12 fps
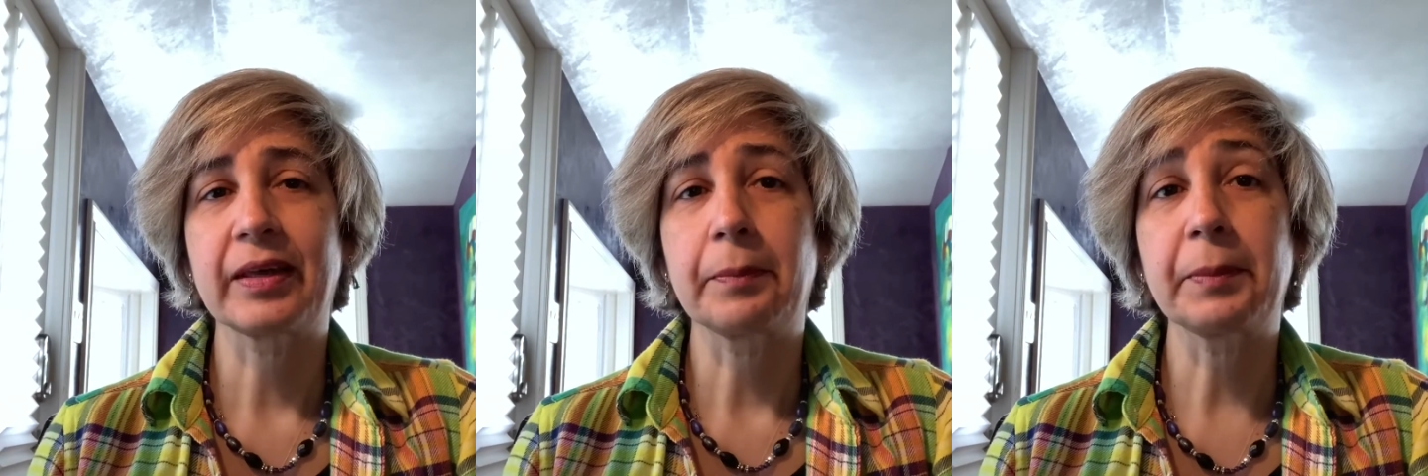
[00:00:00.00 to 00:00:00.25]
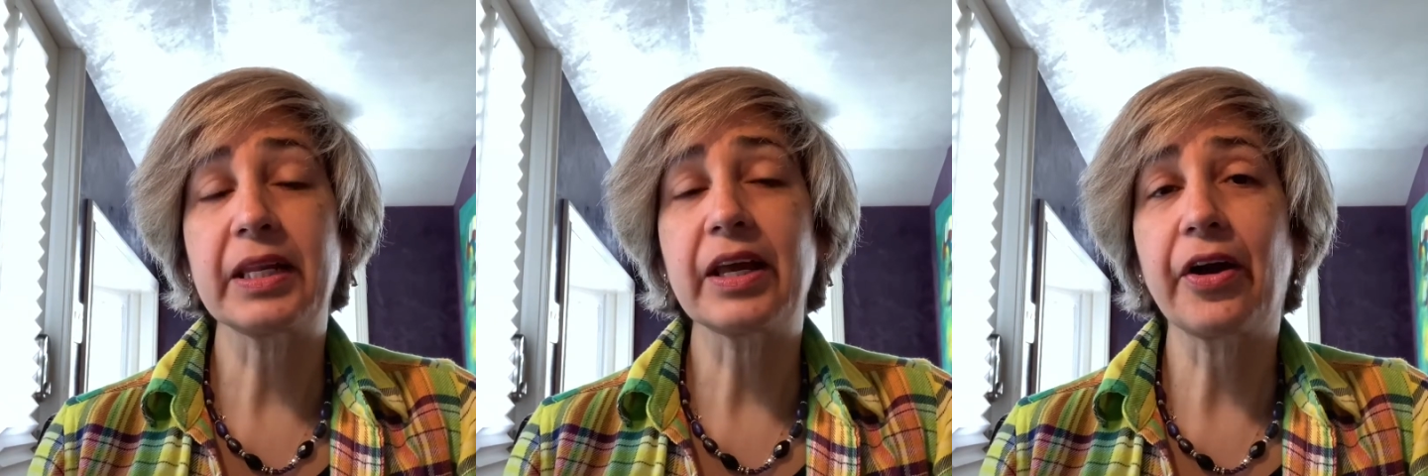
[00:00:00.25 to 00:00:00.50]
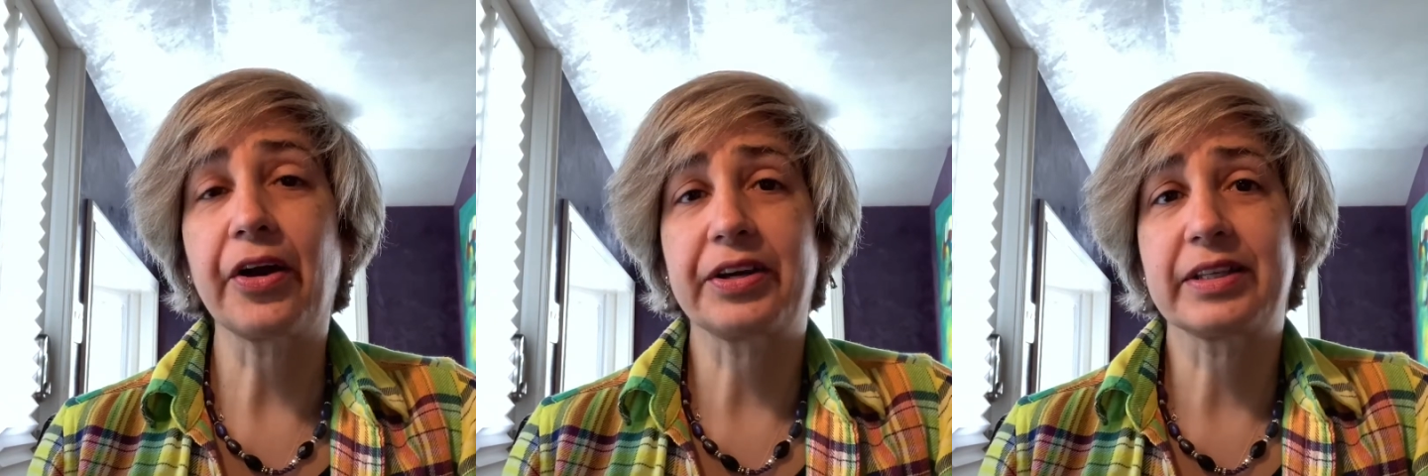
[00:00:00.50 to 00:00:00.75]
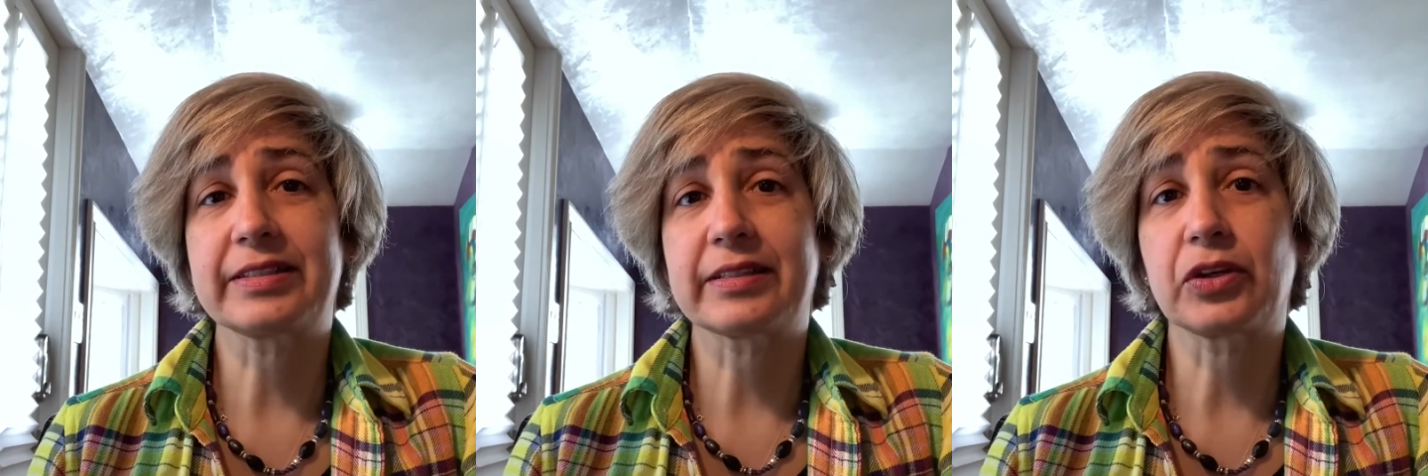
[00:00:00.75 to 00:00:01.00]
Many
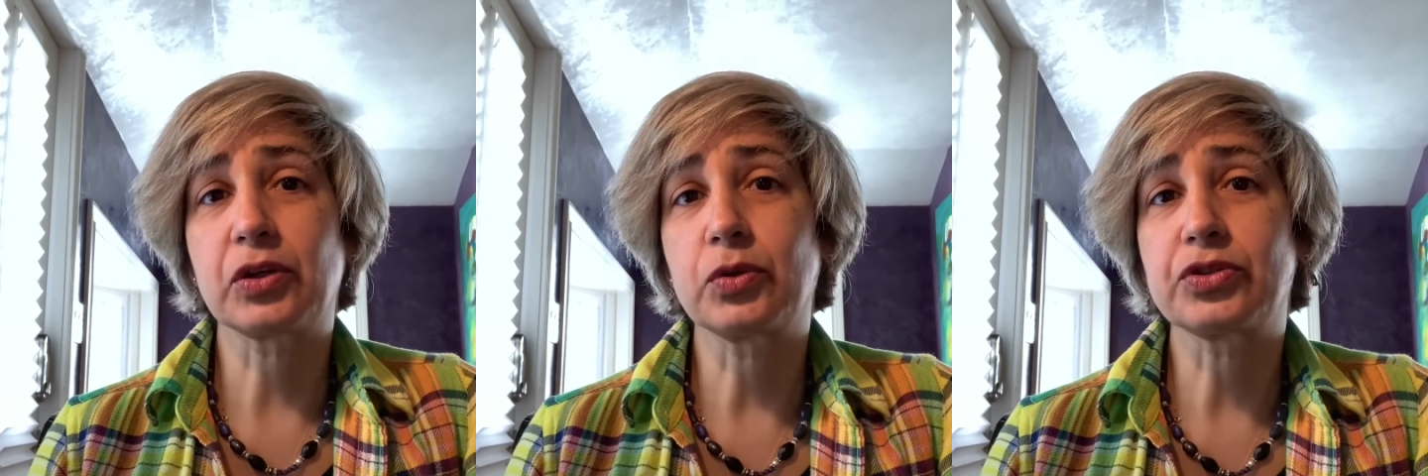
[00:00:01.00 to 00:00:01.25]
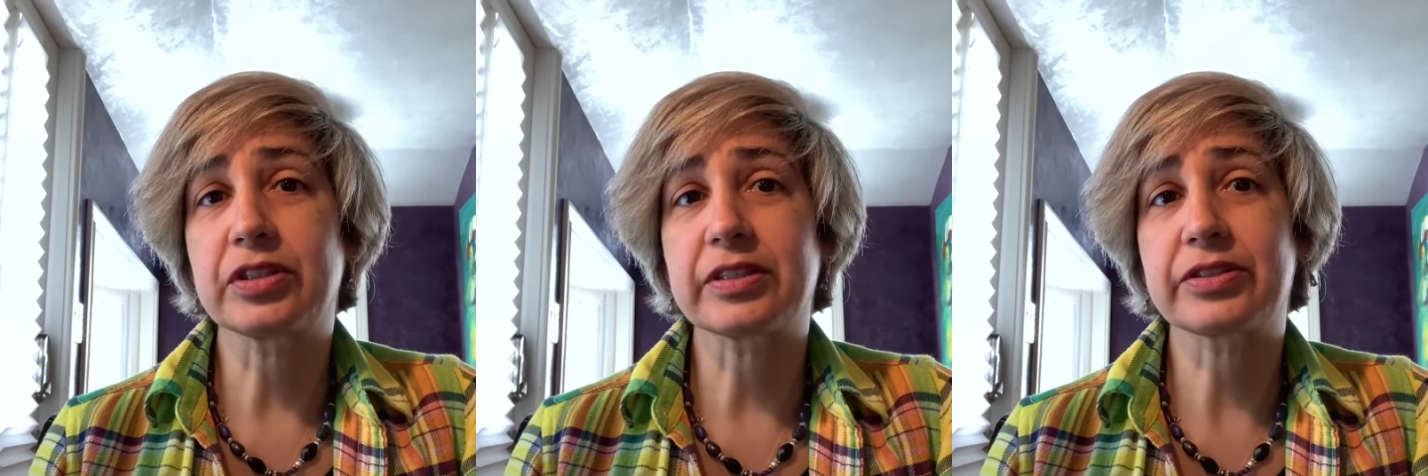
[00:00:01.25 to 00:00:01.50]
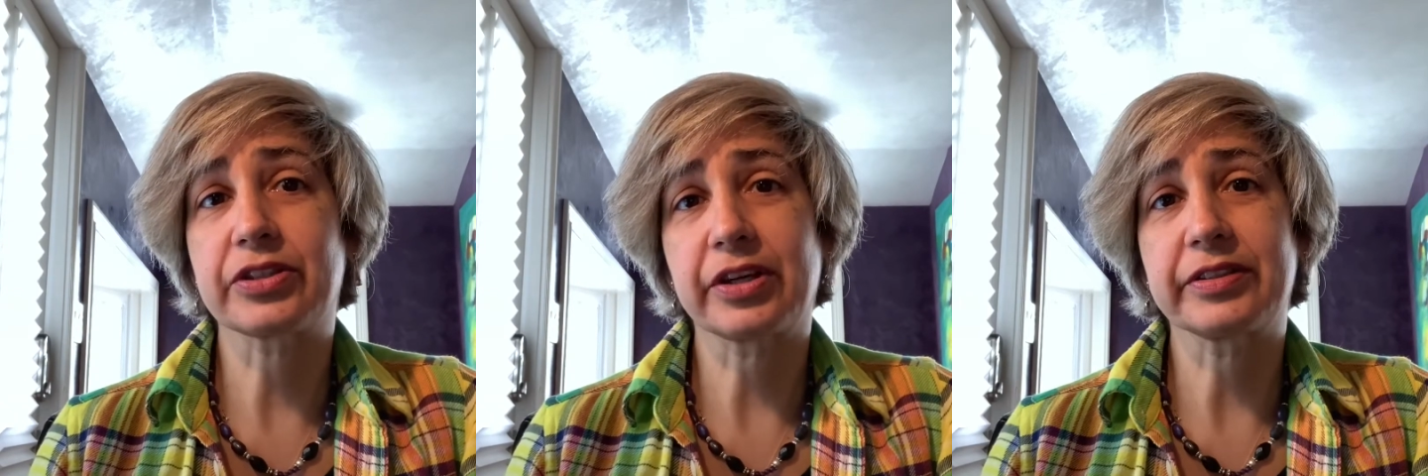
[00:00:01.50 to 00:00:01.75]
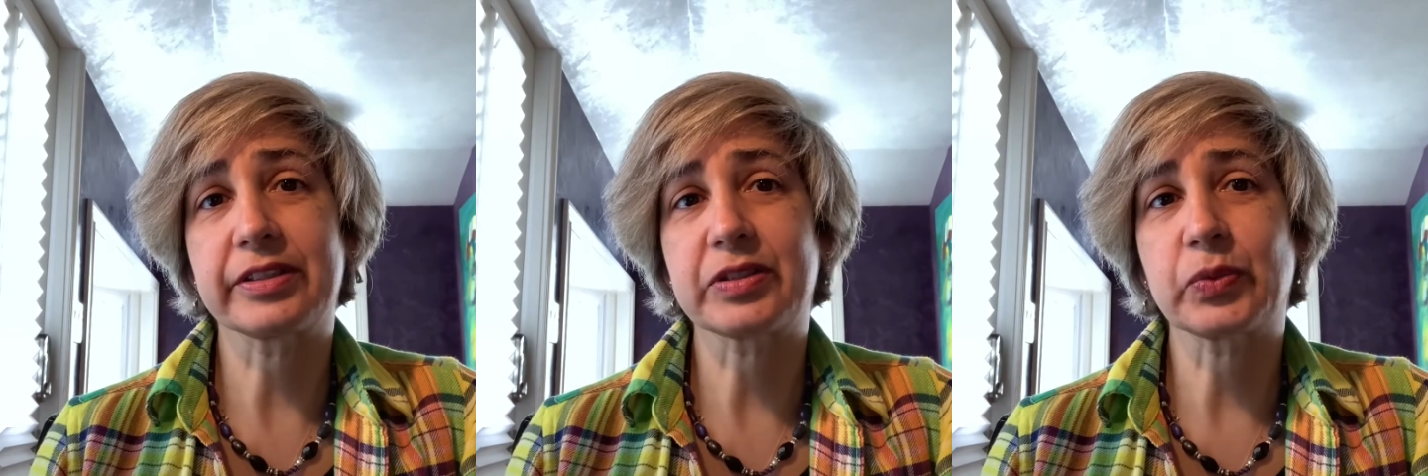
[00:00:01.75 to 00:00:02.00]
artists and coaches start
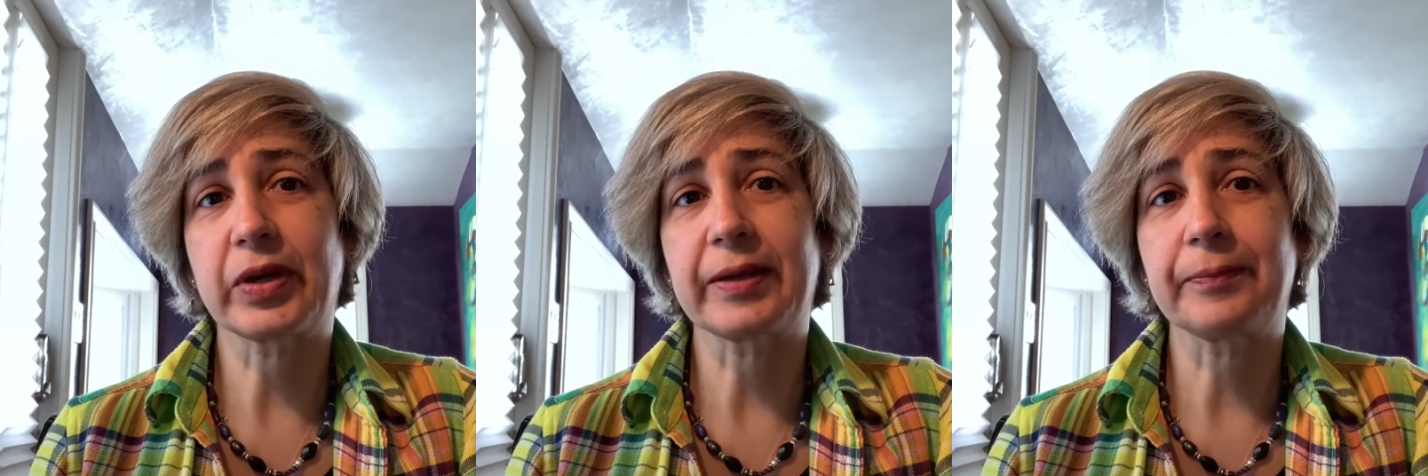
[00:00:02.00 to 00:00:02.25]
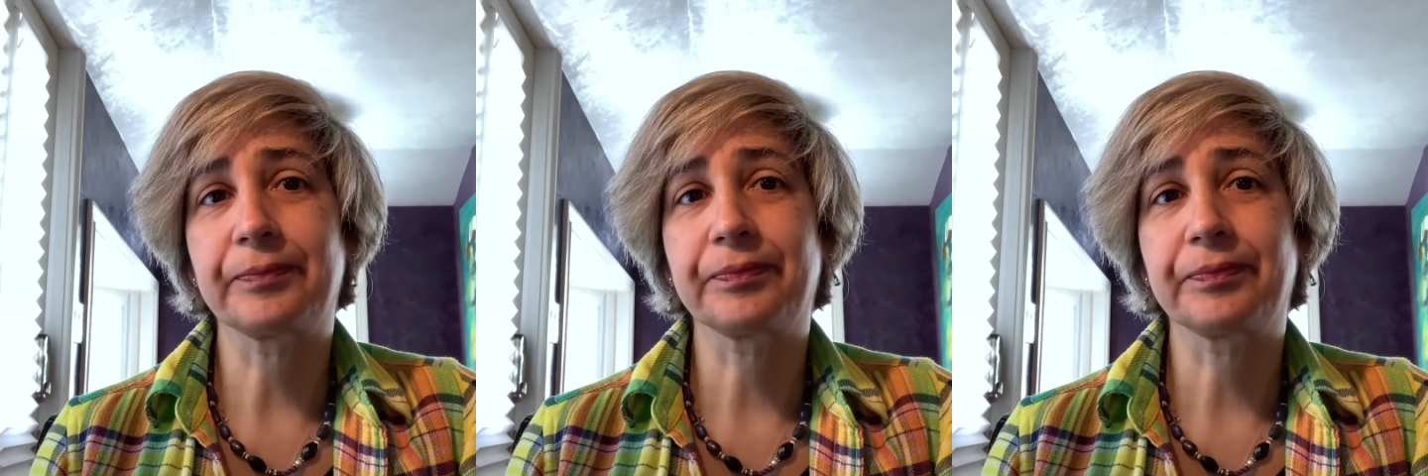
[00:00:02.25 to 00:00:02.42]
this way.